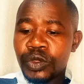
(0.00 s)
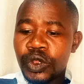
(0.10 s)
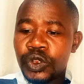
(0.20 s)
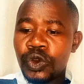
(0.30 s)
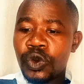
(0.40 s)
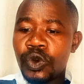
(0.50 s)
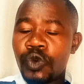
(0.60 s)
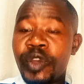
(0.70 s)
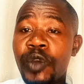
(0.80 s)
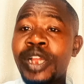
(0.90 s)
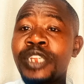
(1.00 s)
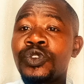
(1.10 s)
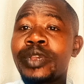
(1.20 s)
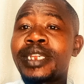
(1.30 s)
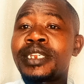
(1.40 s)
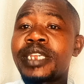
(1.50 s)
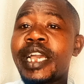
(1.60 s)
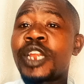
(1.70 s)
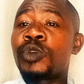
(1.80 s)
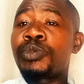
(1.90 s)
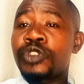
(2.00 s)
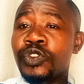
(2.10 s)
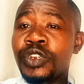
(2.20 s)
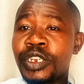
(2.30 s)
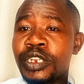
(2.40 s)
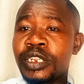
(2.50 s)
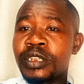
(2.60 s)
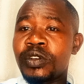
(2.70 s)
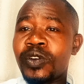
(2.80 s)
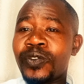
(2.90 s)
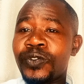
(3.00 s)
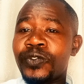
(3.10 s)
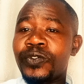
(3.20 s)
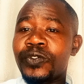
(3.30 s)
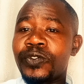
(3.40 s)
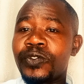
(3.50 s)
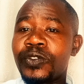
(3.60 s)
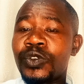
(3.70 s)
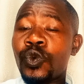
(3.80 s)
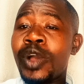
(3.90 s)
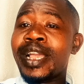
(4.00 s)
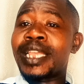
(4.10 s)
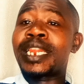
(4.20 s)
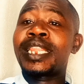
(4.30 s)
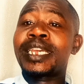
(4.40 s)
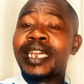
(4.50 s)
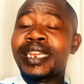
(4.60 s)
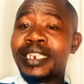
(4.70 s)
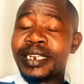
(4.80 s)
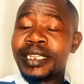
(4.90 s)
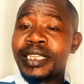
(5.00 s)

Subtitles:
So once you get an opportunity to work in another country,